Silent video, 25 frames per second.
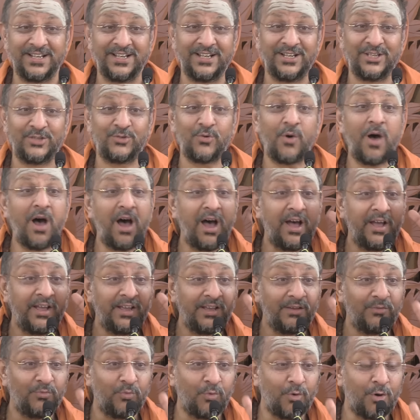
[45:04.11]
So
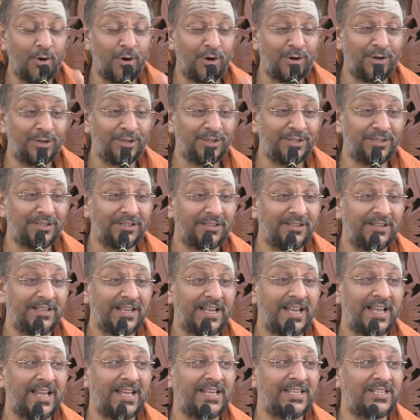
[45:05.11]
I want
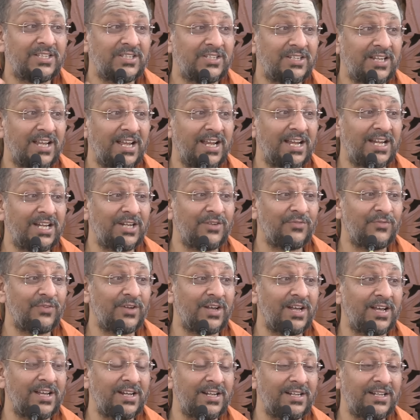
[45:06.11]
a state
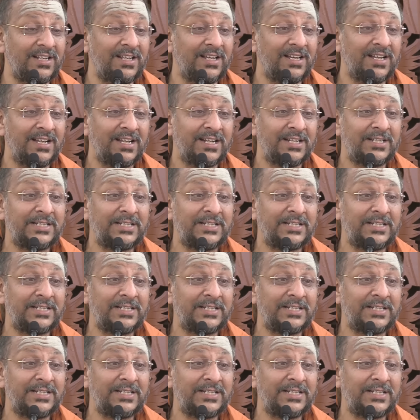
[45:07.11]
where